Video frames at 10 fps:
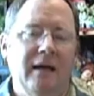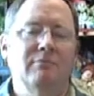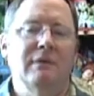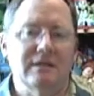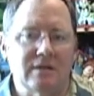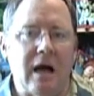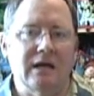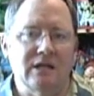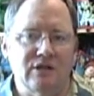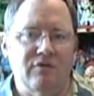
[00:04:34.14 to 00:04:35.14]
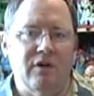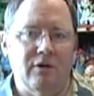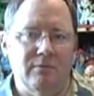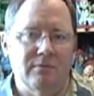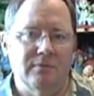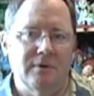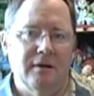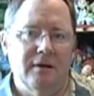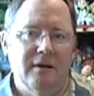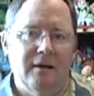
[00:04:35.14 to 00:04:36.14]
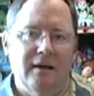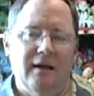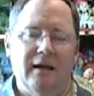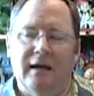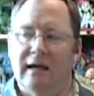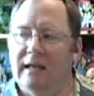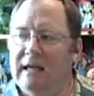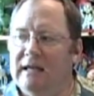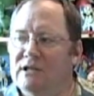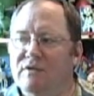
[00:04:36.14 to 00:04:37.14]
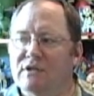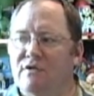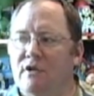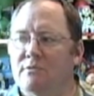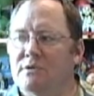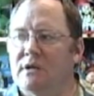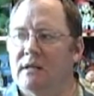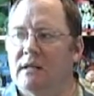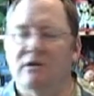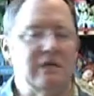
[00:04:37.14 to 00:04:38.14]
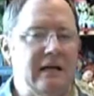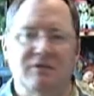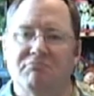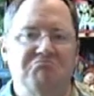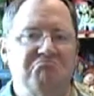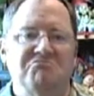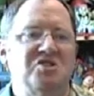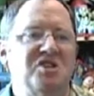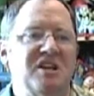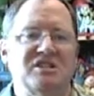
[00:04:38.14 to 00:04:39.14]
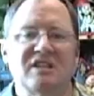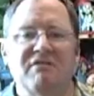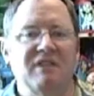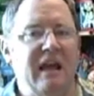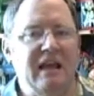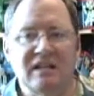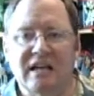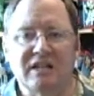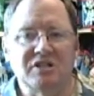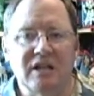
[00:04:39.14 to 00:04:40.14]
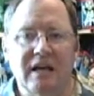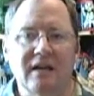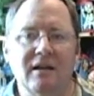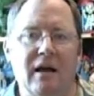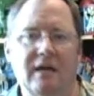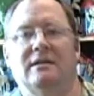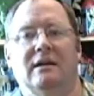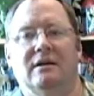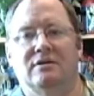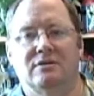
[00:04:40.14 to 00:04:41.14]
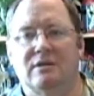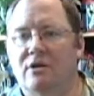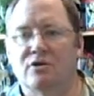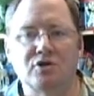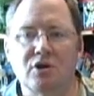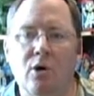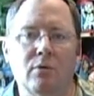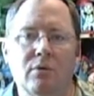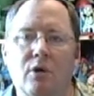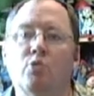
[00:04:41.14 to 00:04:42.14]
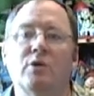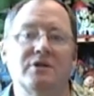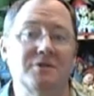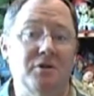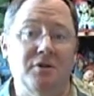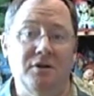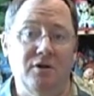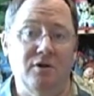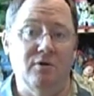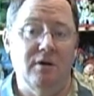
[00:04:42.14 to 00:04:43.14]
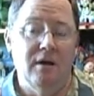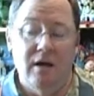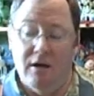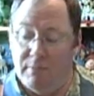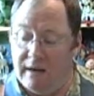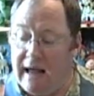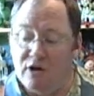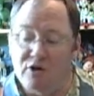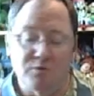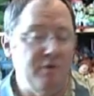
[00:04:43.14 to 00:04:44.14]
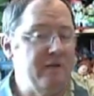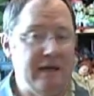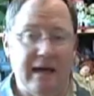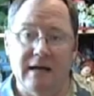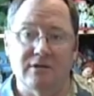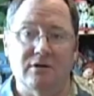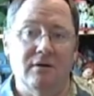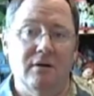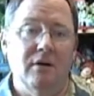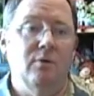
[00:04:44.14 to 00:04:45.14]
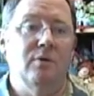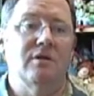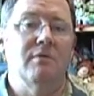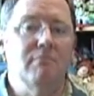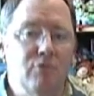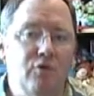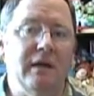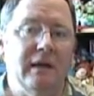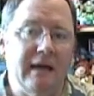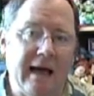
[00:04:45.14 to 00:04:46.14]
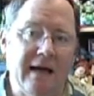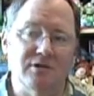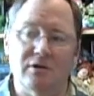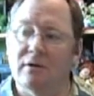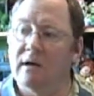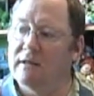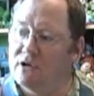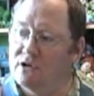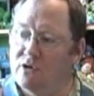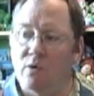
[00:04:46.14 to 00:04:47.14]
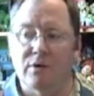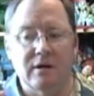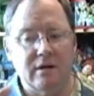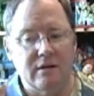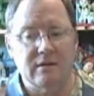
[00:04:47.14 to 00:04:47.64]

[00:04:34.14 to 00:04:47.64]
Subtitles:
In Miyazaki's film, in each of his films, there's like 6, 7, 8, 9, 10 ideas that are so original and new. But Howl's Moving Castle, with a moving castle and the door that